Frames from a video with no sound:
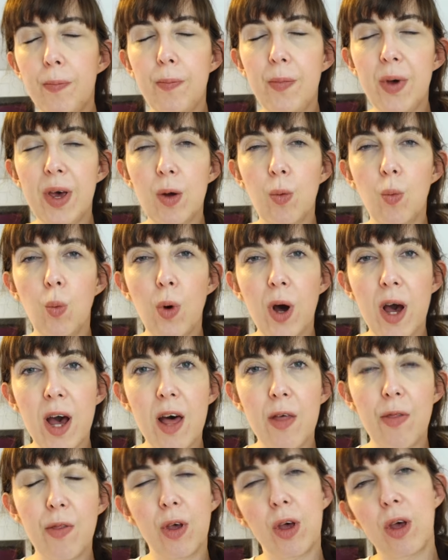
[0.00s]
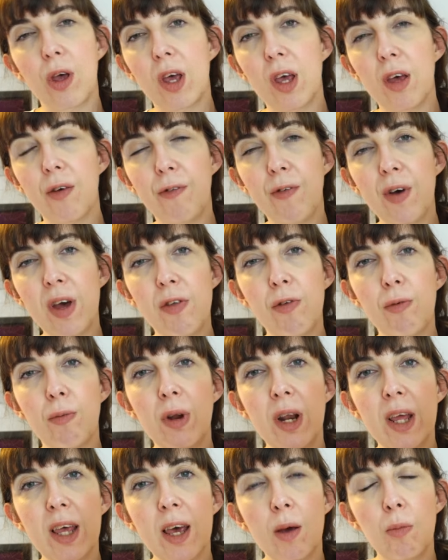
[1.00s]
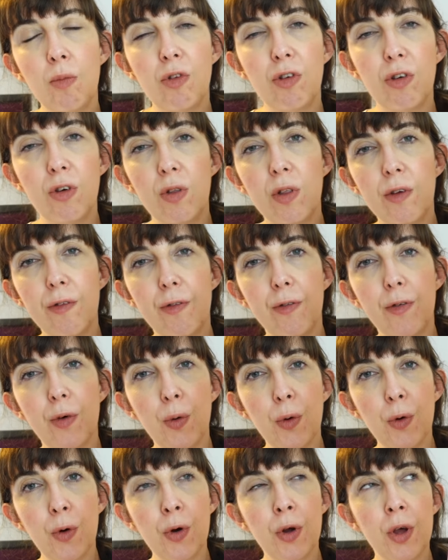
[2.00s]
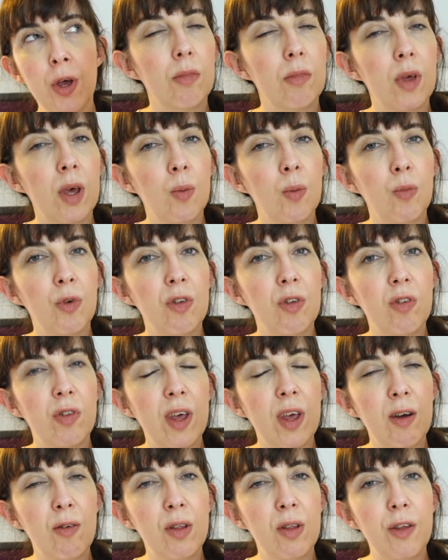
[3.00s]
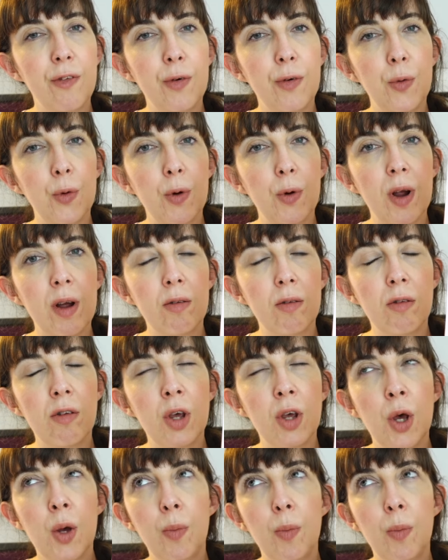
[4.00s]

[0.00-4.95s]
bit where the faith really came to the fore and was there in the foreground,